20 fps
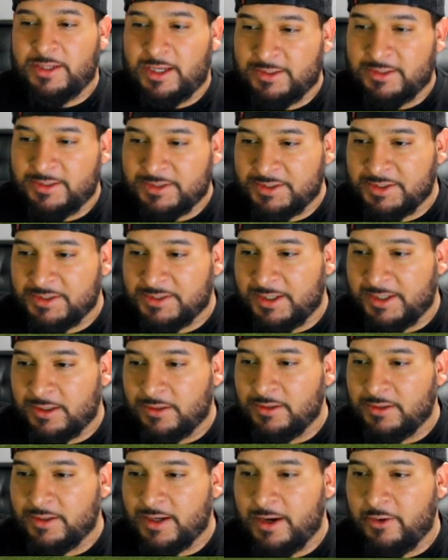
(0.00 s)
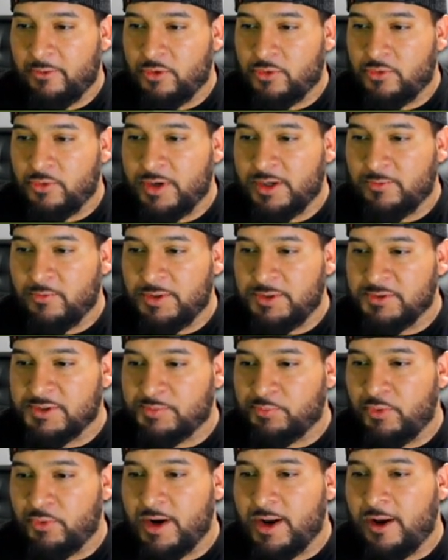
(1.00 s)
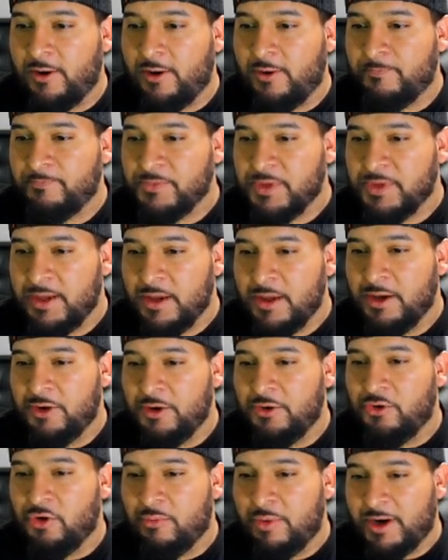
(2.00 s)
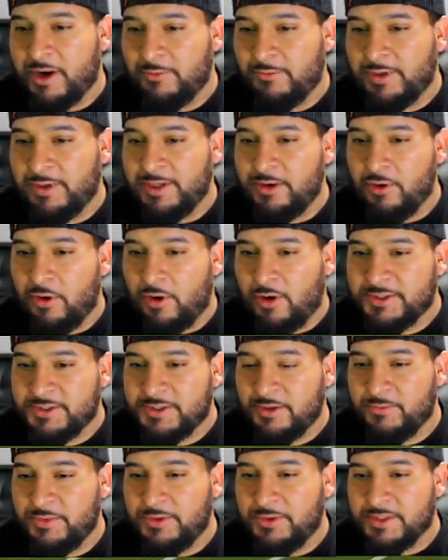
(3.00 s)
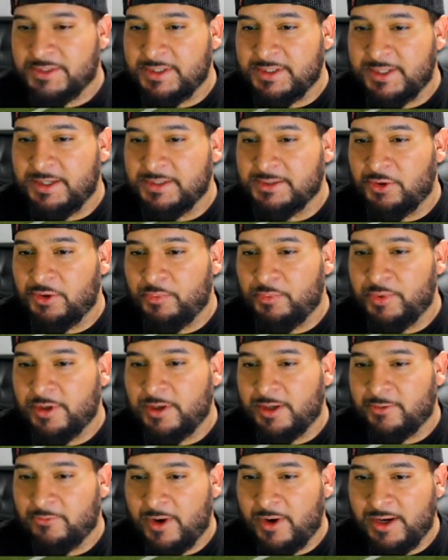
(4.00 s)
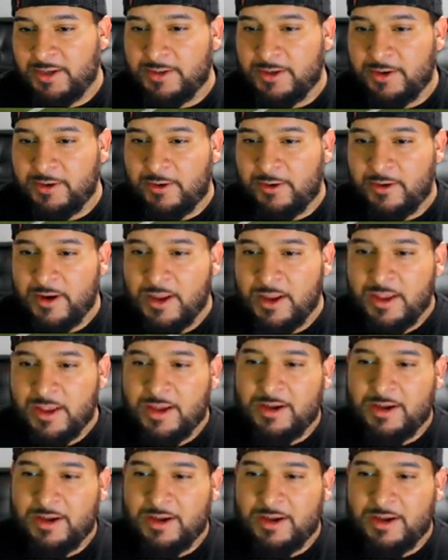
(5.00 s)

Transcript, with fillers: Like, let's just take a look at it real quick. When you sprint out, nobody really guards him. You can see he's open, like right there.